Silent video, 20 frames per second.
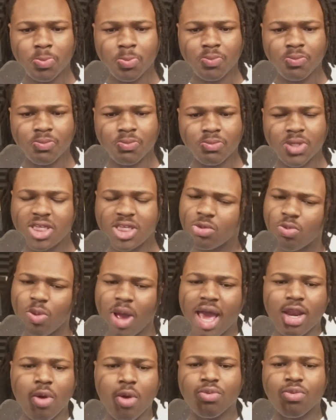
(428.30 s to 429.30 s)
This is why I
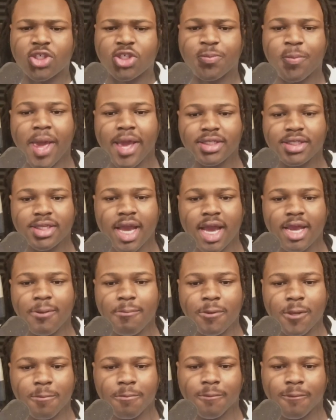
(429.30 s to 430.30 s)
don't respect Scottie
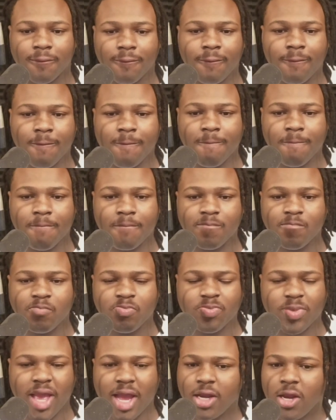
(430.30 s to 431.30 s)
Pippen.
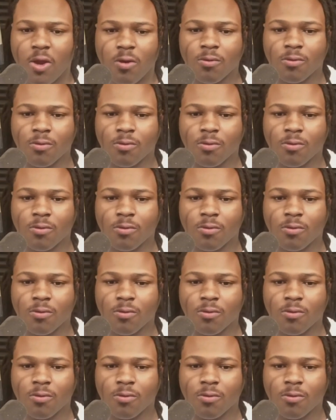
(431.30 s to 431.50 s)
I don't.